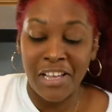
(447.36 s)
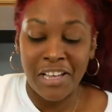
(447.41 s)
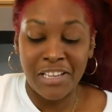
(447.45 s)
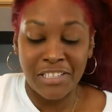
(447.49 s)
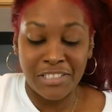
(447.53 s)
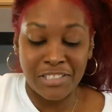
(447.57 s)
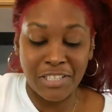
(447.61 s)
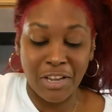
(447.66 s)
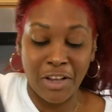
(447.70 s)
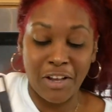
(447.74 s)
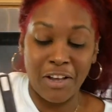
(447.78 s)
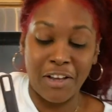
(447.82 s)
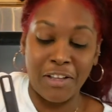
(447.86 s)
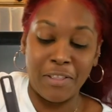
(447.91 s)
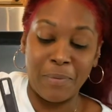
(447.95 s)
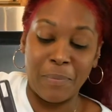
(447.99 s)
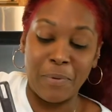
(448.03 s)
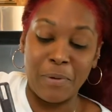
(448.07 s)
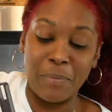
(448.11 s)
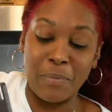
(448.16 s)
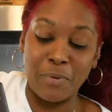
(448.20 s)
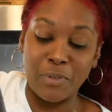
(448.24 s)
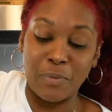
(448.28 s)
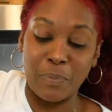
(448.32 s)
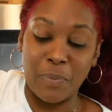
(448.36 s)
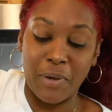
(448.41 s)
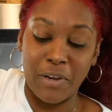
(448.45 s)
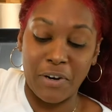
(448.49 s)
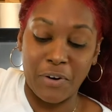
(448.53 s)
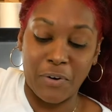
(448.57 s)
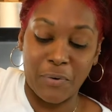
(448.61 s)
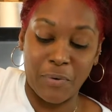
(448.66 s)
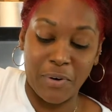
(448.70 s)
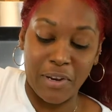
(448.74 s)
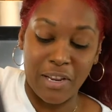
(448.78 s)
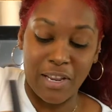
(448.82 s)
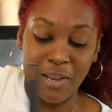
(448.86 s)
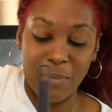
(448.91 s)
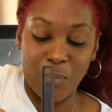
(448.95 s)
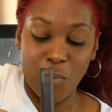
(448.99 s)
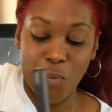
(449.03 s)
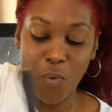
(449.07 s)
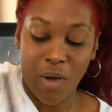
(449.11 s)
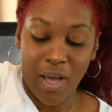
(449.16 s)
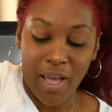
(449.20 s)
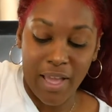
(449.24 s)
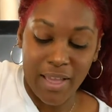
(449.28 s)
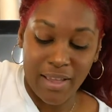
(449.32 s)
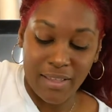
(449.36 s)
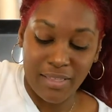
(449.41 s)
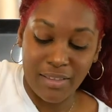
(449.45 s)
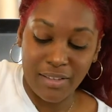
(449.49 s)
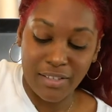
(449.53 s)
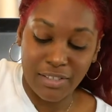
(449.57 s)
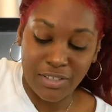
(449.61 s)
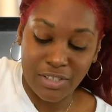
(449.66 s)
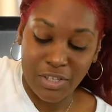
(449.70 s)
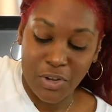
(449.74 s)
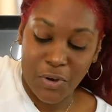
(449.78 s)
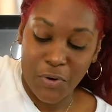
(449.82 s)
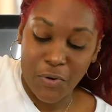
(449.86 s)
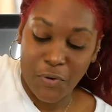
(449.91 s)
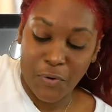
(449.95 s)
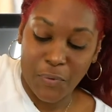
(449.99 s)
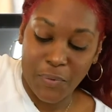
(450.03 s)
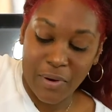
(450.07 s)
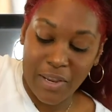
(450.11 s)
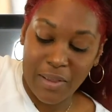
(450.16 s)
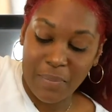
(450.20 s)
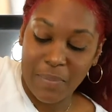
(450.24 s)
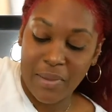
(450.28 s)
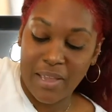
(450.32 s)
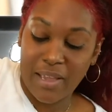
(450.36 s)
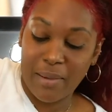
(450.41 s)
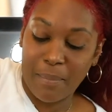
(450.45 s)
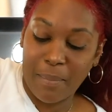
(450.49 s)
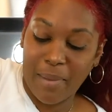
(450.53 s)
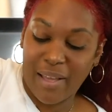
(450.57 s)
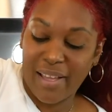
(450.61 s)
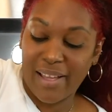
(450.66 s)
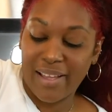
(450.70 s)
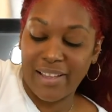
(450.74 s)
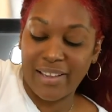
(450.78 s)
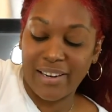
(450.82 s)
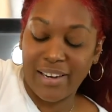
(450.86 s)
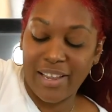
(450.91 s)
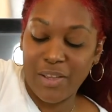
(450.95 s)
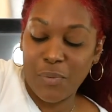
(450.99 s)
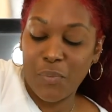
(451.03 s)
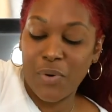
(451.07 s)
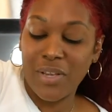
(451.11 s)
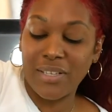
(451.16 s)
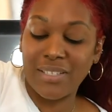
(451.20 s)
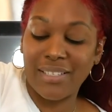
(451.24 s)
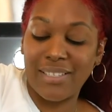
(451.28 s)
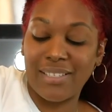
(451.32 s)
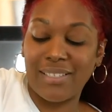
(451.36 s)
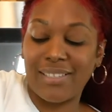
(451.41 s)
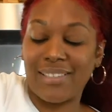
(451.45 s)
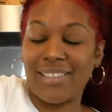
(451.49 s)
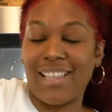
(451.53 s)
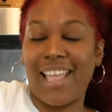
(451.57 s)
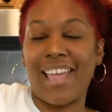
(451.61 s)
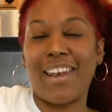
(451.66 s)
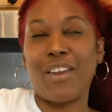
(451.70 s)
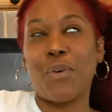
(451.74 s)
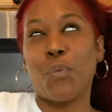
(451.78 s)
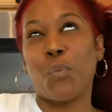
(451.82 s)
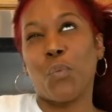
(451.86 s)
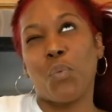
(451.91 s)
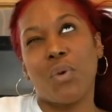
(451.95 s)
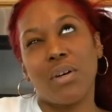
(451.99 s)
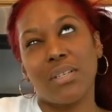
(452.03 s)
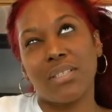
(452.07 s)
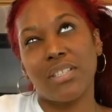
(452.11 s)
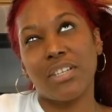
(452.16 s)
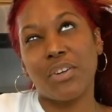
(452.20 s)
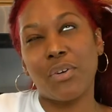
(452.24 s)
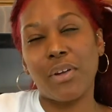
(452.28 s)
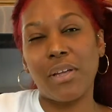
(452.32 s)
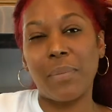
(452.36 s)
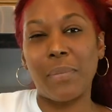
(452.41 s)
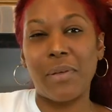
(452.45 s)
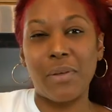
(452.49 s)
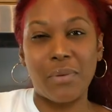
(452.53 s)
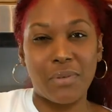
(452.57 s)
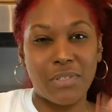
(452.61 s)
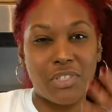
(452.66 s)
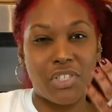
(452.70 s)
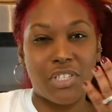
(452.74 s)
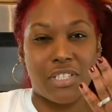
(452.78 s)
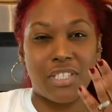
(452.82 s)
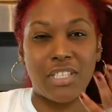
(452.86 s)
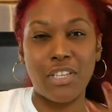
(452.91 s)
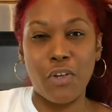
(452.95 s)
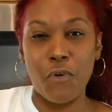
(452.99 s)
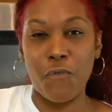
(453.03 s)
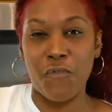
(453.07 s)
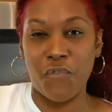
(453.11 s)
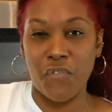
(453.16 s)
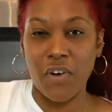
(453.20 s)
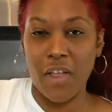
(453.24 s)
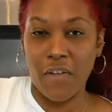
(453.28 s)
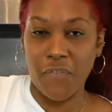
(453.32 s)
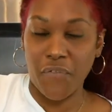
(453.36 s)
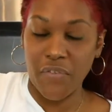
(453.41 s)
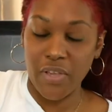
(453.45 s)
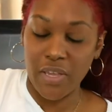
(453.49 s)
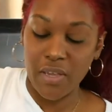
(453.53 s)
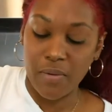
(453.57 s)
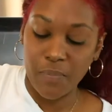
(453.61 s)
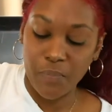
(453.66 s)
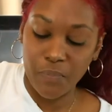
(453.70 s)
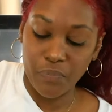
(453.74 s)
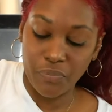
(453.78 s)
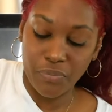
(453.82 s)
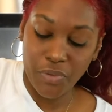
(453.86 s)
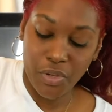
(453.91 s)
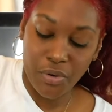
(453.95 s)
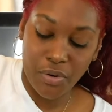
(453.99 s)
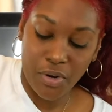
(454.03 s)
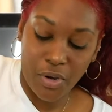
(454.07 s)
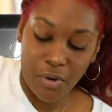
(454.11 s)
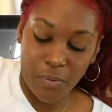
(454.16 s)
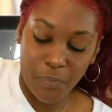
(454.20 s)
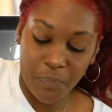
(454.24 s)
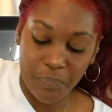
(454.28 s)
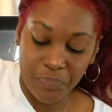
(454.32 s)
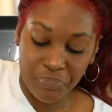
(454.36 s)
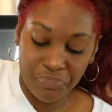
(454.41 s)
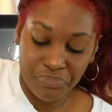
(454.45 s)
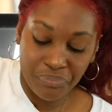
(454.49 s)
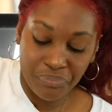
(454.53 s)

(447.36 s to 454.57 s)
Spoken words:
Saw other people's buttercream, why it looked so creamy and mine, it wasn't that it wasn't creamy, it was just still fluffy, you know?